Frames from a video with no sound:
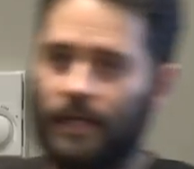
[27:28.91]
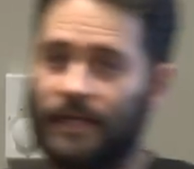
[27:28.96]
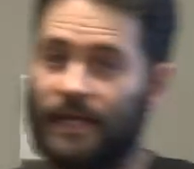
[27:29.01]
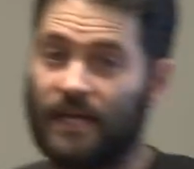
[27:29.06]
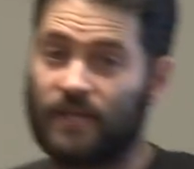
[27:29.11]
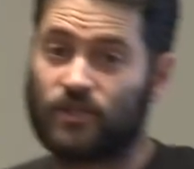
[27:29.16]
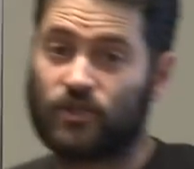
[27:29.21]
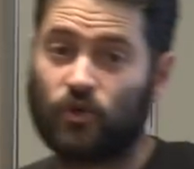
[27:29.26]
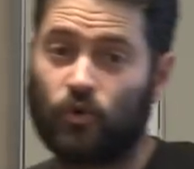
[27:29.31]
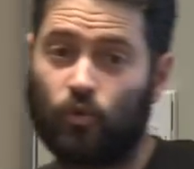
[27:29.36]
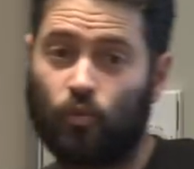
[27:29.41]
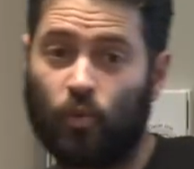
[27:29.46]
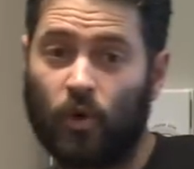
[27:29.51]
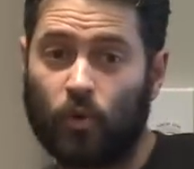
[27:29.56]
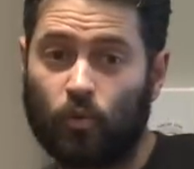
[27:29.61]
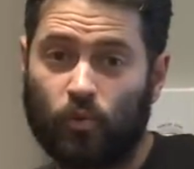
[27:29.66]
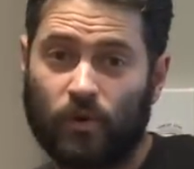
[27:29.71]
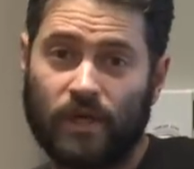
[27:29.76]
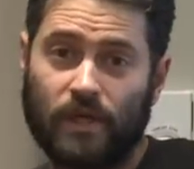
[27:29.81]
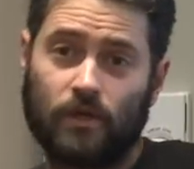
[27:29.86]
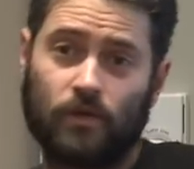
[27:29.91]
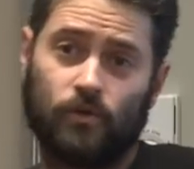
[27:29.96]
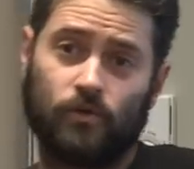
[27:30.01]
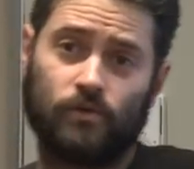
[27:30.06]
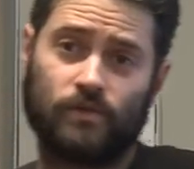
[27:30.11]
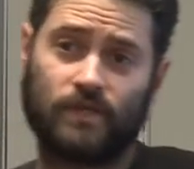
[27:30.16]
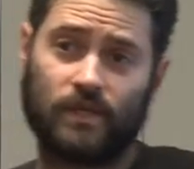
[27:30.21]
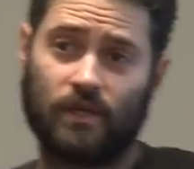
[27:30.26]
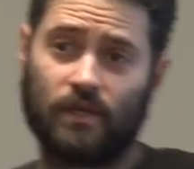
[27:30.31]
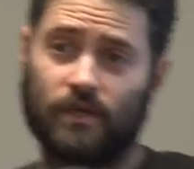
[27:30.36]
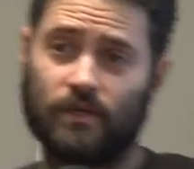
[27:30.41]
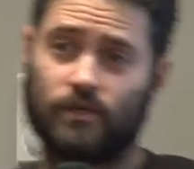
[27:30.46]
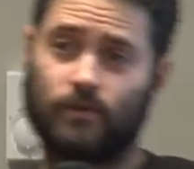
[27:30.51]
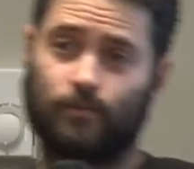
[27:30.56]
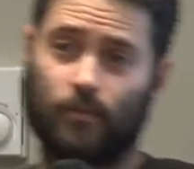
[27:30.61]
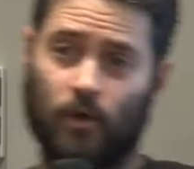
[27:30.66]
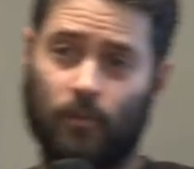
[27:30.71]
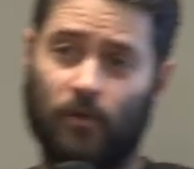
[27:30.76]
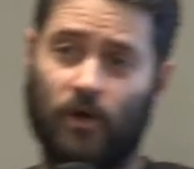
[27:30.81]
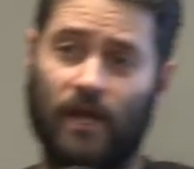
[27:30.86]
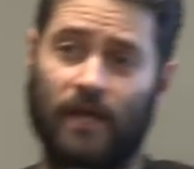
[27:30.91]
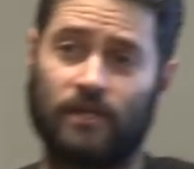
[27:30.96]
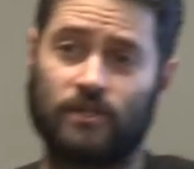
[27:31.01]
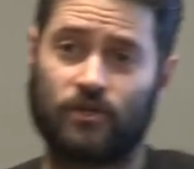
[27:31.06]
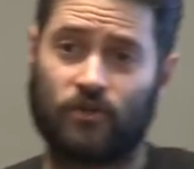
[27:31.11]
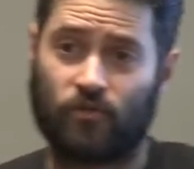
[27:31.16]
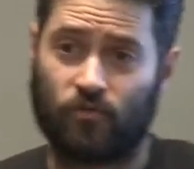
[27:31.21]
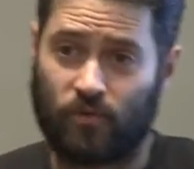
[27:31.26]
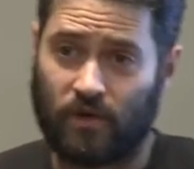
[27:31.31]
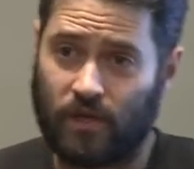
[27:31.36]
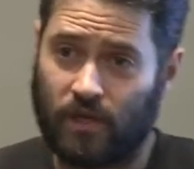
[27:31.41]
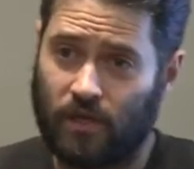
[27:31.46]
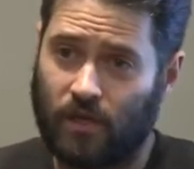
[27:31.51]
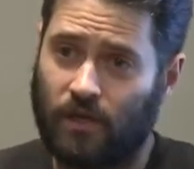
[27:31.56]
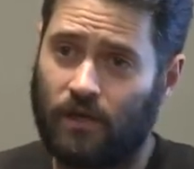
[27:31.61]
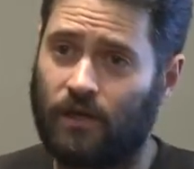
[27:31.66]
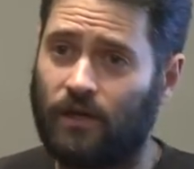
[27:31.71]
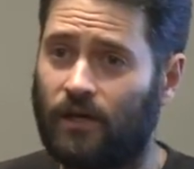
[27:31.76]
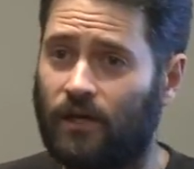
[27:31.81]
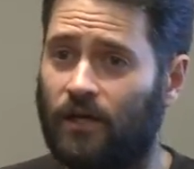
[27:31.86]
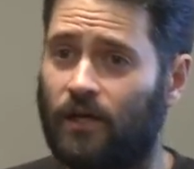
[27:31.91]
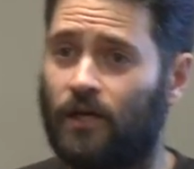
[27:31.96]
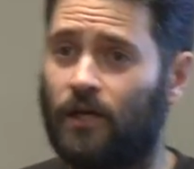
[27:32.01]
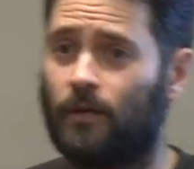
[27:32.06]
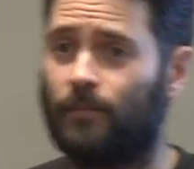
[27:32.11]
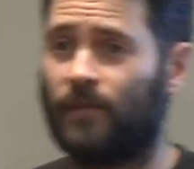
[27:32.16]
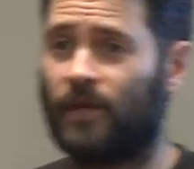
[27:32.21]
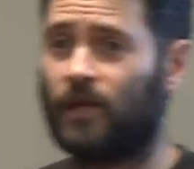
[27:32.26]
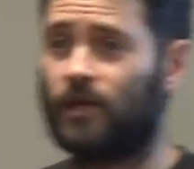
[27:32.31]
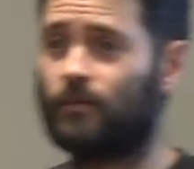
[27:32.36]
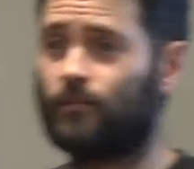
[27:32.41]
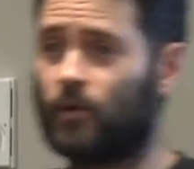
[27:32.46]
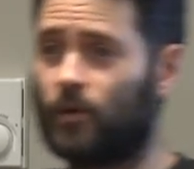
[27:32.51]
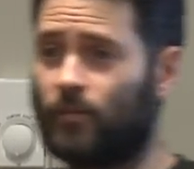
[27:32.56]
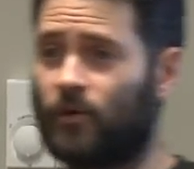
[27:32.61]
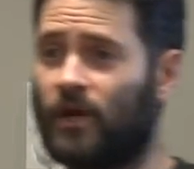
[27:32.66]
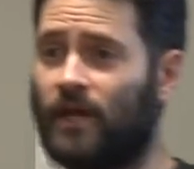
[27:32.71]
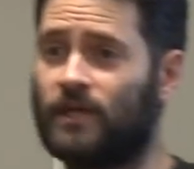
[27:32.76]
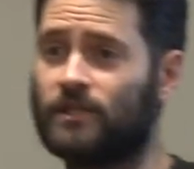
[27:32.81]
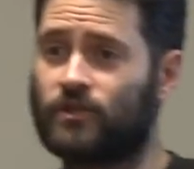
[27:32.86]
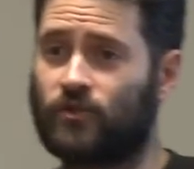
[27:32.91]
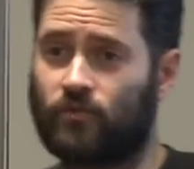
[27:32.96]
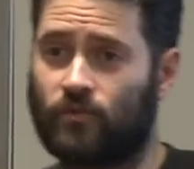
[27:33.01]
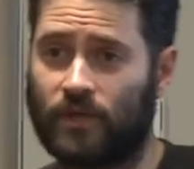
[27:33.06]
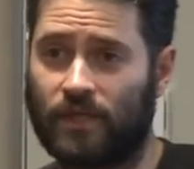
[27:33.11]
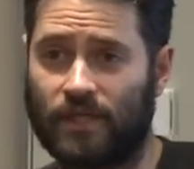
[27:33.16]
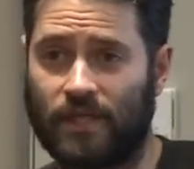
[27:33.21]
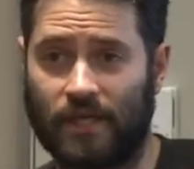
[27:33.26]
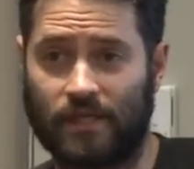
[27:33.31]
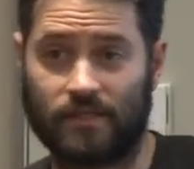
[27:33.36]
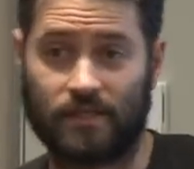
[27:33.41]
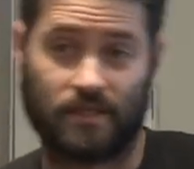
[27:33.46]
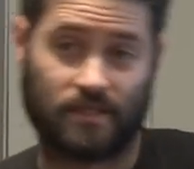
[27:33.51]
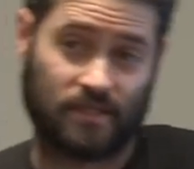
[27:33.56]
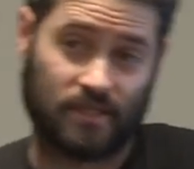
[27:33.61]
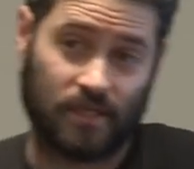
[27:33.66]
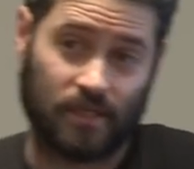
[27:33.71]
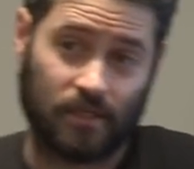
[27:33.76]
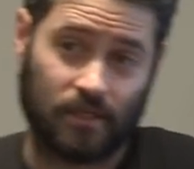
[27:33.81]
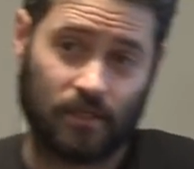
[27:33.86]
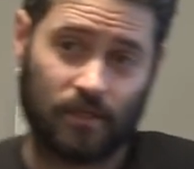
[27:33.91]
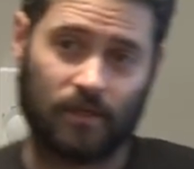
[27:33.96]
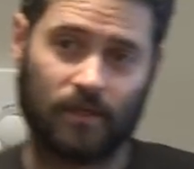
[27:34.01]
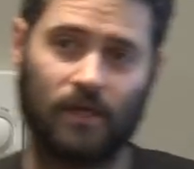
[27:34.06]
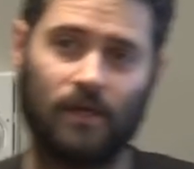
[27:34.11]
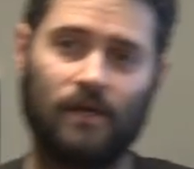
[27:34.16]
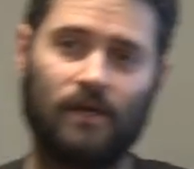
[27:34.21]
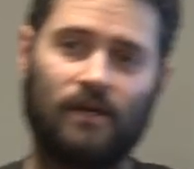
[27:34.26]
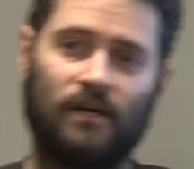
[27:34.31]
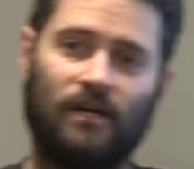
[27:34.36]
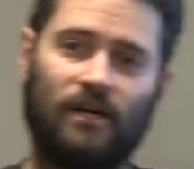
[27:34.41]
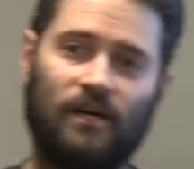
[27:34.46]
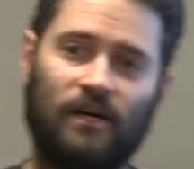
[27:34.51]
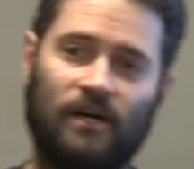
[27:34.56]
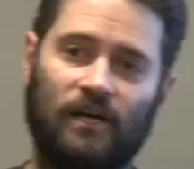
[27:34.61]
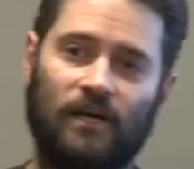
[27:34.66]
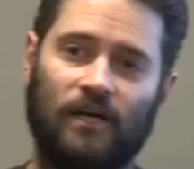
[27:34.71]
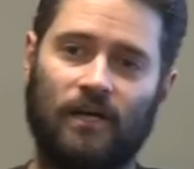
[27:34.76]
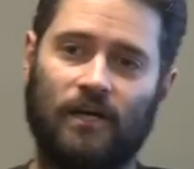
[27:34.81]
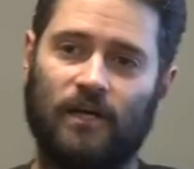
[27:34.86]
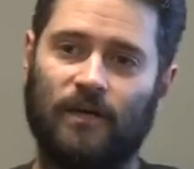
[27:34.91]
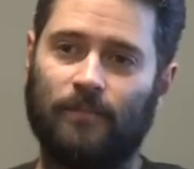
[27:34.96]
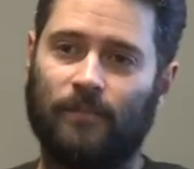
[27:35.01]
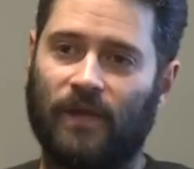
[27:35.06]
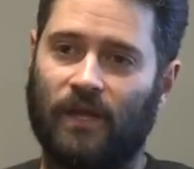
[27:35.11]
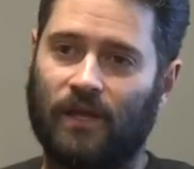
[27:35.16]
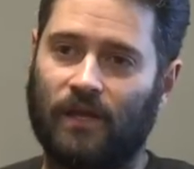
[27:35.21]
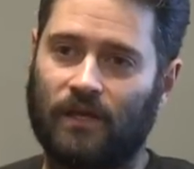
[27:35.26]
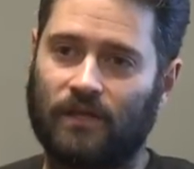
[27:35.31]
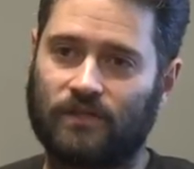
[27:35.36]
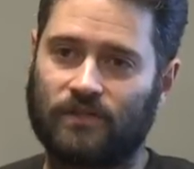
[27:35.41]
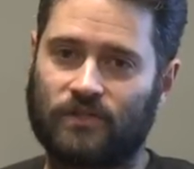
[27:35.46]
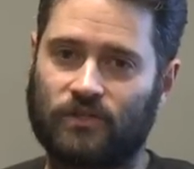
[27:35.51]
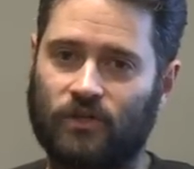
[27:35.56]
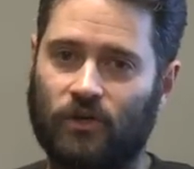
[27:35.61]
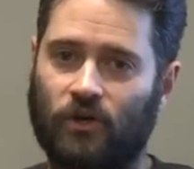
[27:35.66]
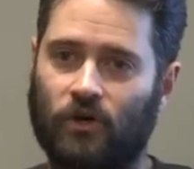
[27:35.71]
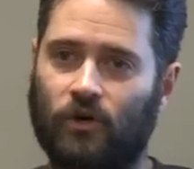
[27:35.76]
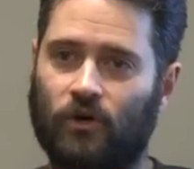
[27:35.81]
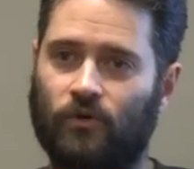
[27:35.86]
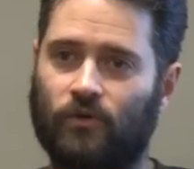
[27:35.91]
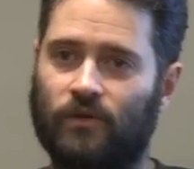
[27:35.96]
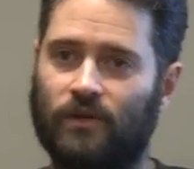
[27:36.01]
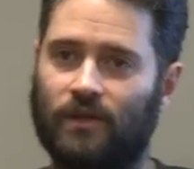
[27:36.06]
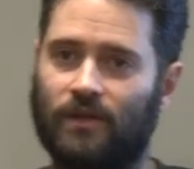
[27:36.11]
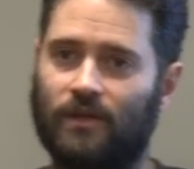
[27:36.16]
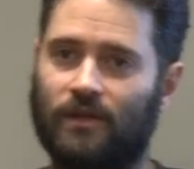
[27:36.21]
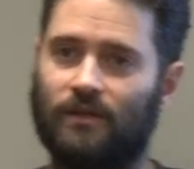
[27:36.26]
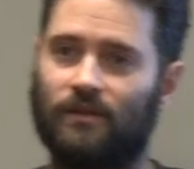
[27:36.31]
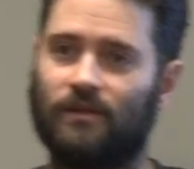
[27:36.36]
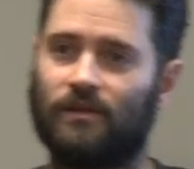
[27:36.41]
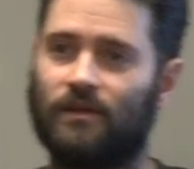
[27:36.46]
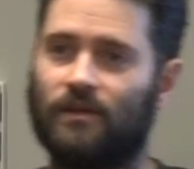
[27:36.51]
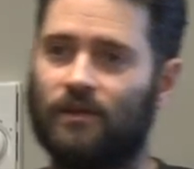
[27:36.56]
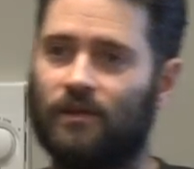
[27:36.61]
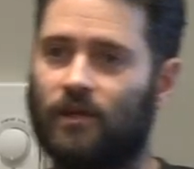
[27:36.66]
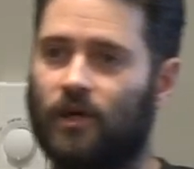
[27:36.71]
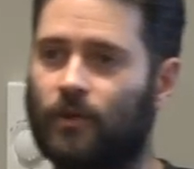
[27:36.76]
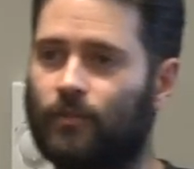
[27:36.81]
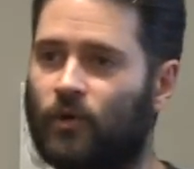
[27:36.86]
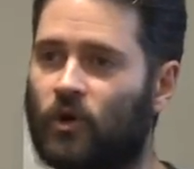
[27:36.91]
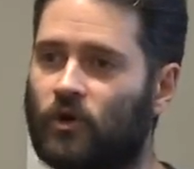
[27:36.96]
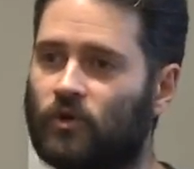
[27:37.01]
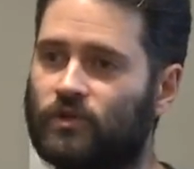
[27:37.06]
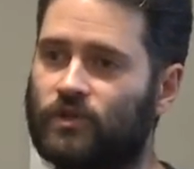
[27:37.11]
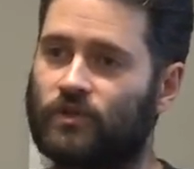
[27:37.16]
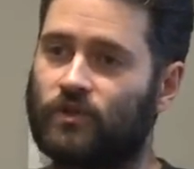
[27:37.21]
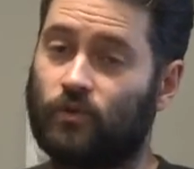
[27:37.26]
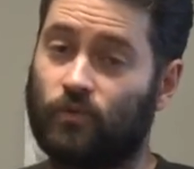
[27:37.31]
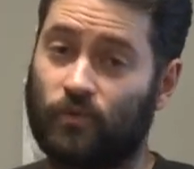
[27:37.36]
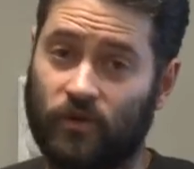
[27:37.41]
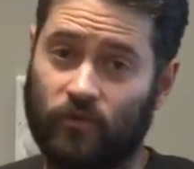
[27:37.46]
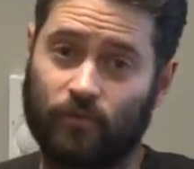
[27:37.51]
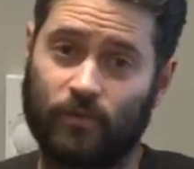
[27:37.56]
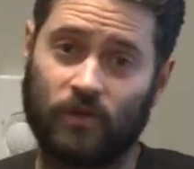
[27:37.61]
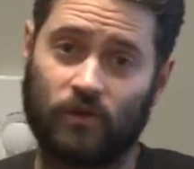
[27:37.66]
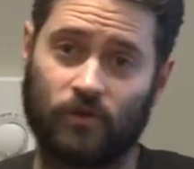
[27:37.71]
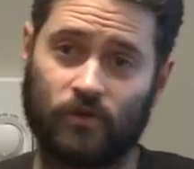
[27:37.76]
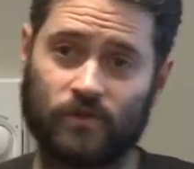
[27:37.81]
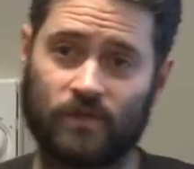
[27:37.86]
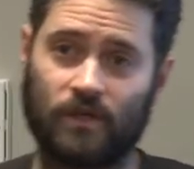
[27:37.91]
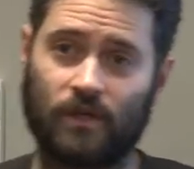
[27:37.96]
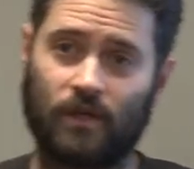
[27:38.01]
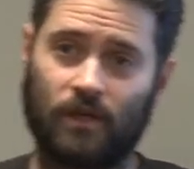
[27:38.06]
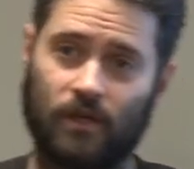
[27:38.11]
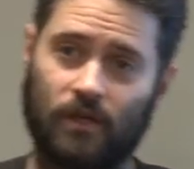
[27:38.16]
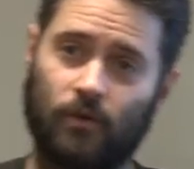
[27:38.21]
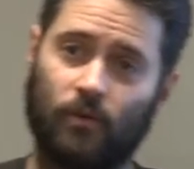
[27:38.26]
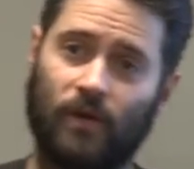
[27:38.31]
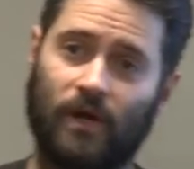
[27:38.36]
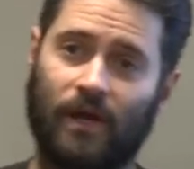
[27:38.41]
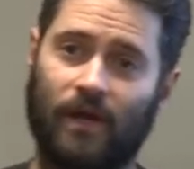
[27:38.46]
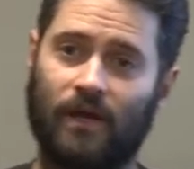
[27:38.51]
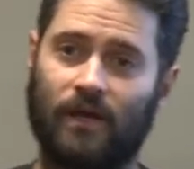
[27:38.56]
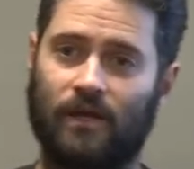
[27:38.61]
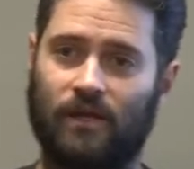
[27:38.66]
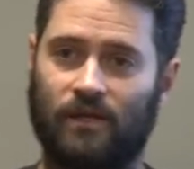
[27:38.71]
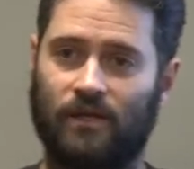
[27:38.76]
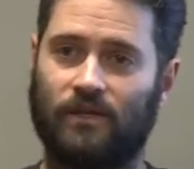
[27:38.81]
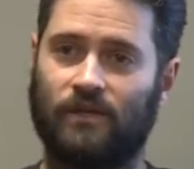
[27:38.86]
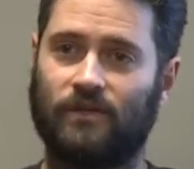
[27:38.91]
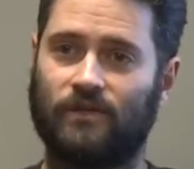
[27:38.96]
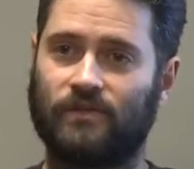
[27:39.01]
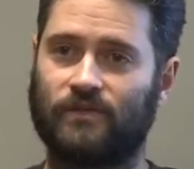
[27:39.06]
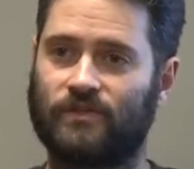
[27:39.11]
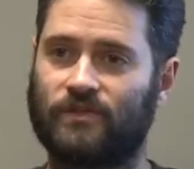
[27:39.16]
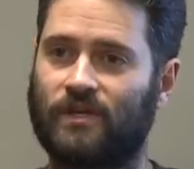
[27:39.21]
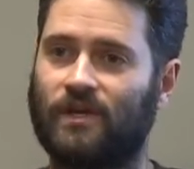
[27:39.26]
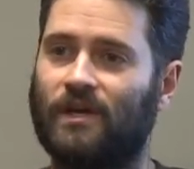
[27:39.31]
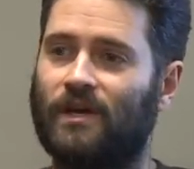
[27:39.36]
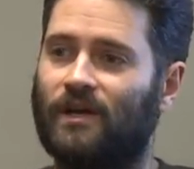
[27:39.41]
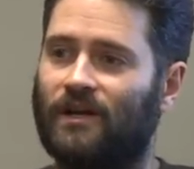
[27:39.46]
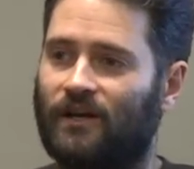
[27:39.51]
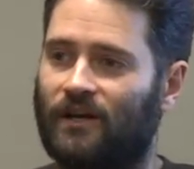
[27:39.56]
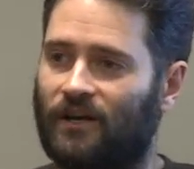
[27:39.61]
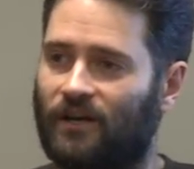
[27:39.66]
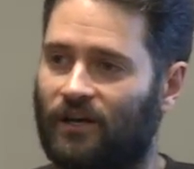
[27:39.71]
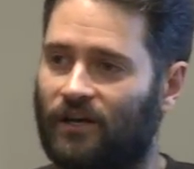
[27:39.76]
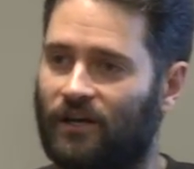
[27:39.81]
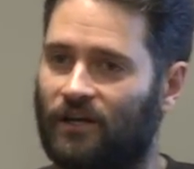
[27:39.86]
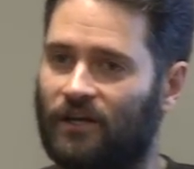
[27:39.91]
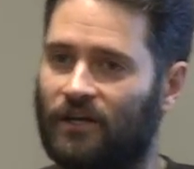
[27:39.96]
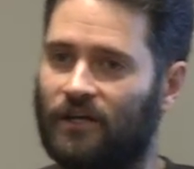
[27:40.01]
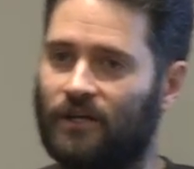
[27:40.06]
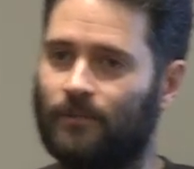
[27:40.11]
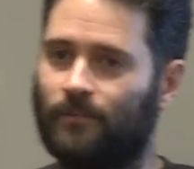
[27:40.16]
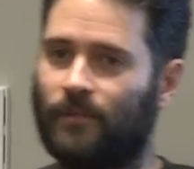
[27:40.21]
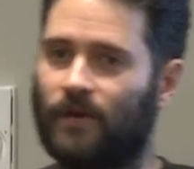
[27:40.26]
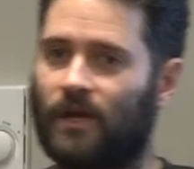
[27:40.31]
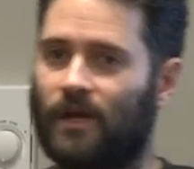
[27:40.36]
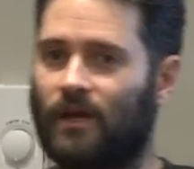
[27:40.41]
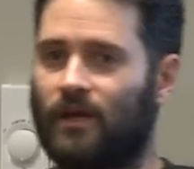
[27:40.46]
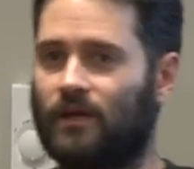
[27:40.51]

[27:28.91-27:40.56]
Yeah, so what we use is murmur hash 3, um, and murmur hash 3 takes a seed. Um, and so the, the approach that we've been using anyway is um,